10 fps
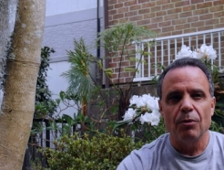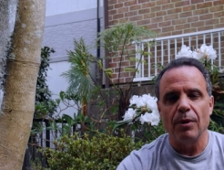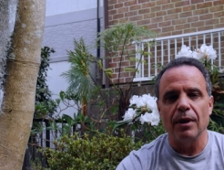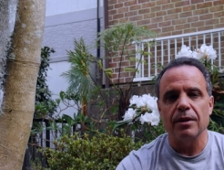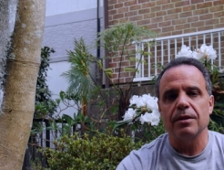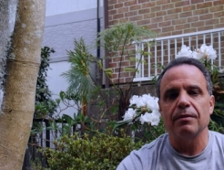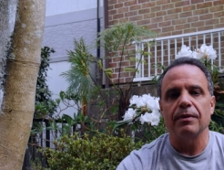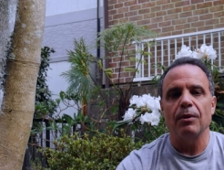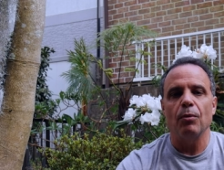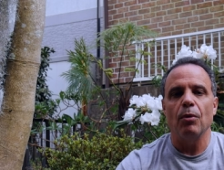
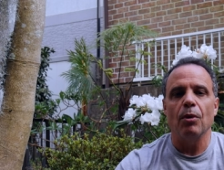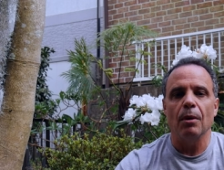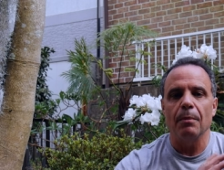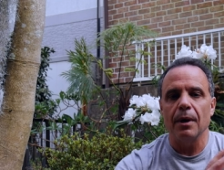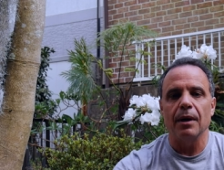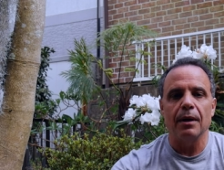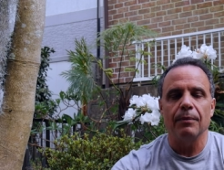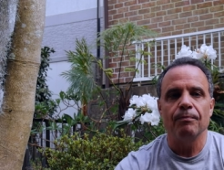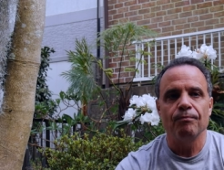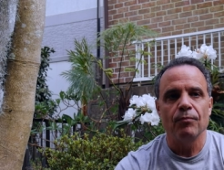relatively warm,
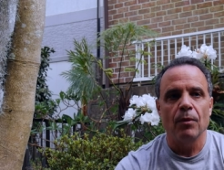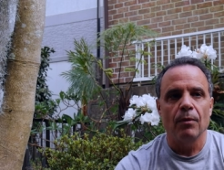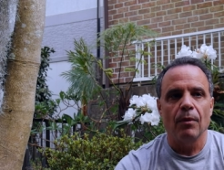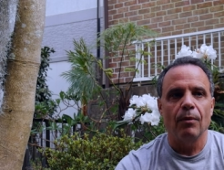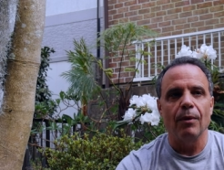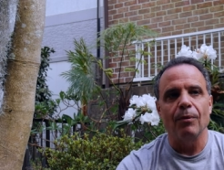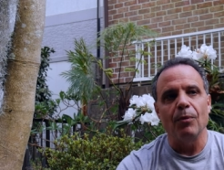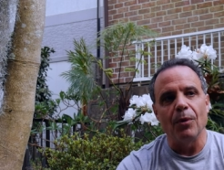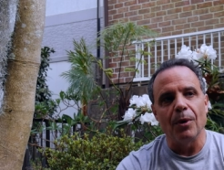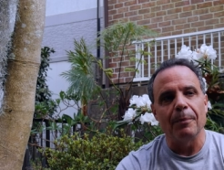
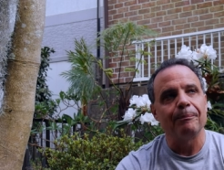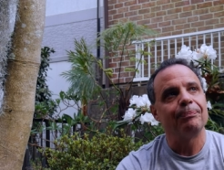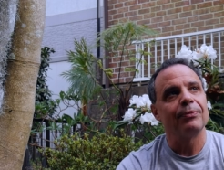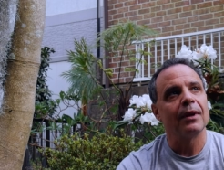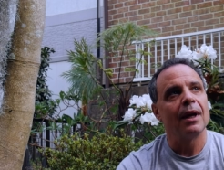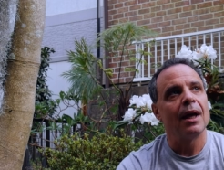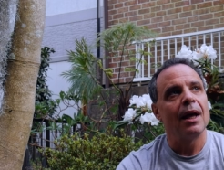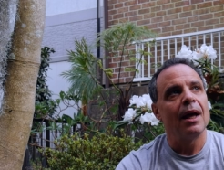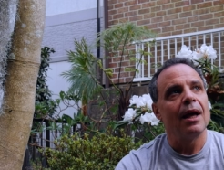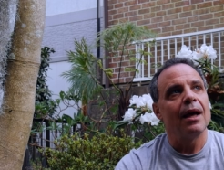
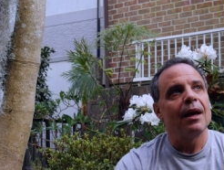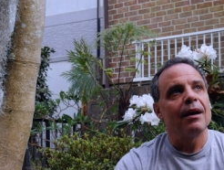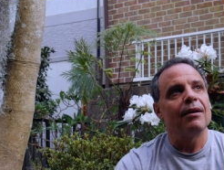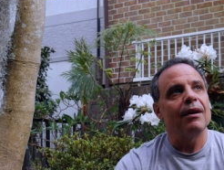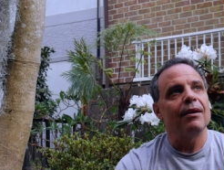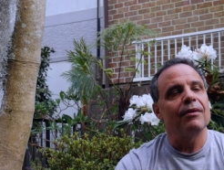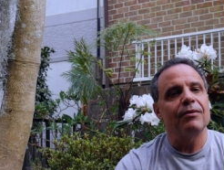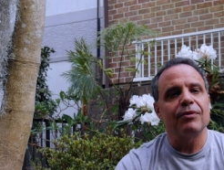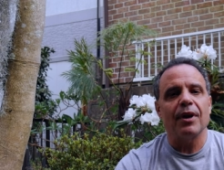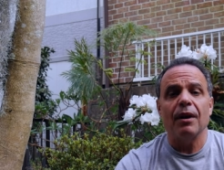
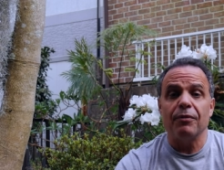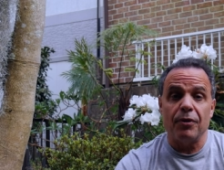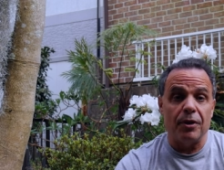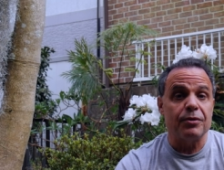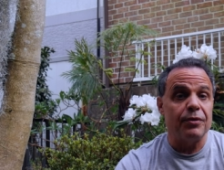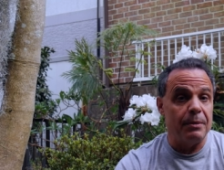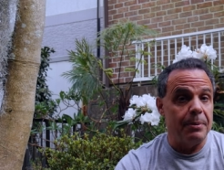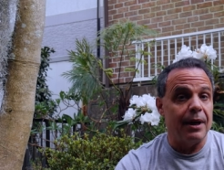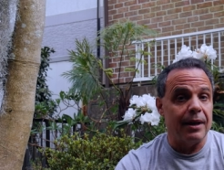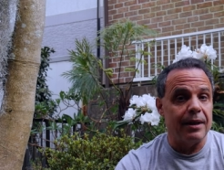kind of frost-free
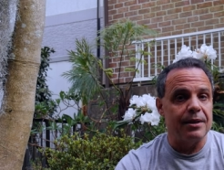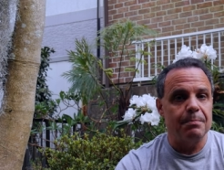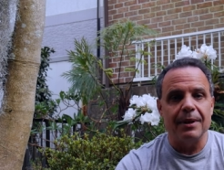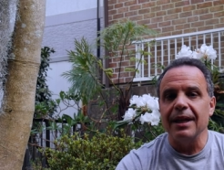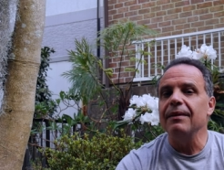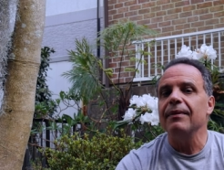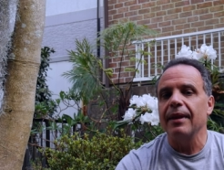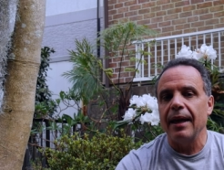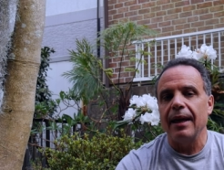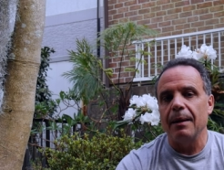pockets. But even
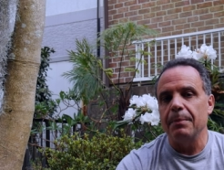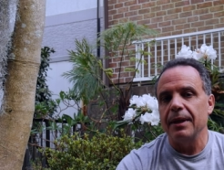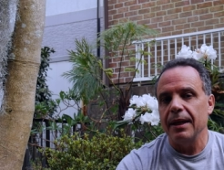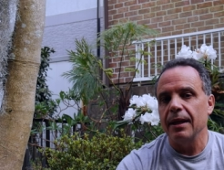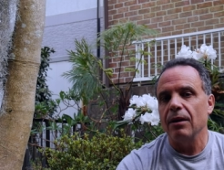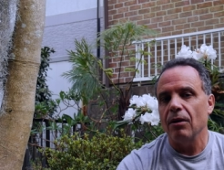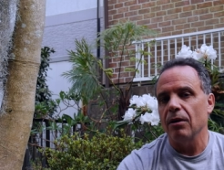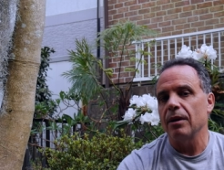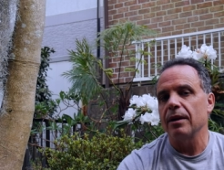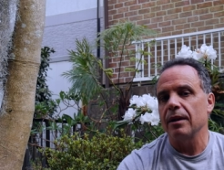they have been hit
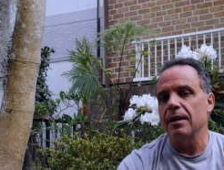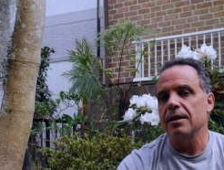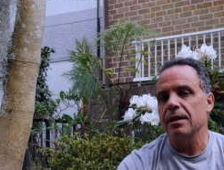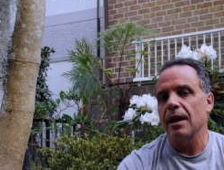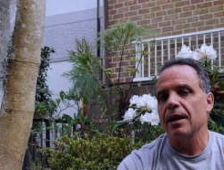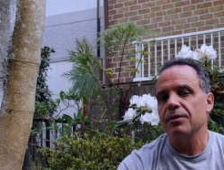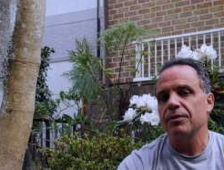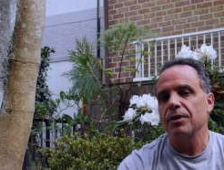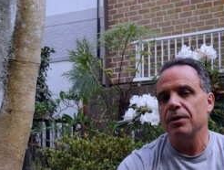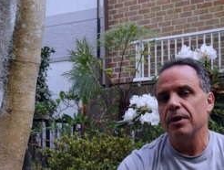hard in these last
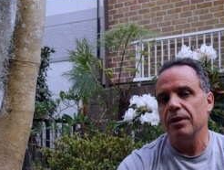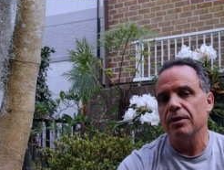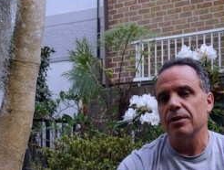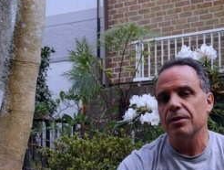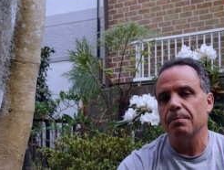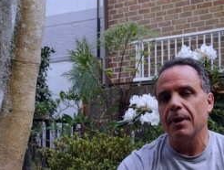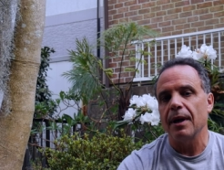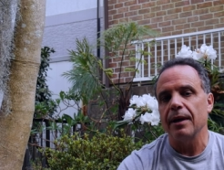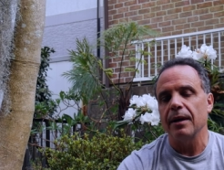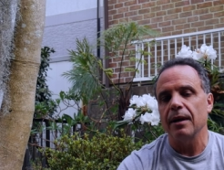few years
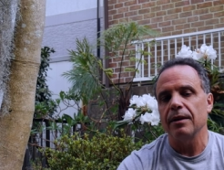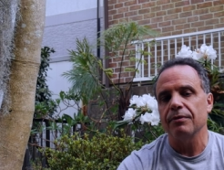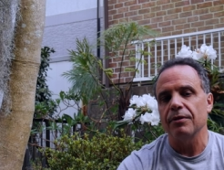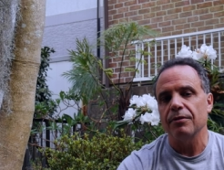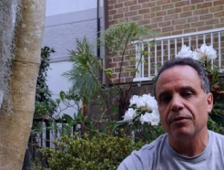by different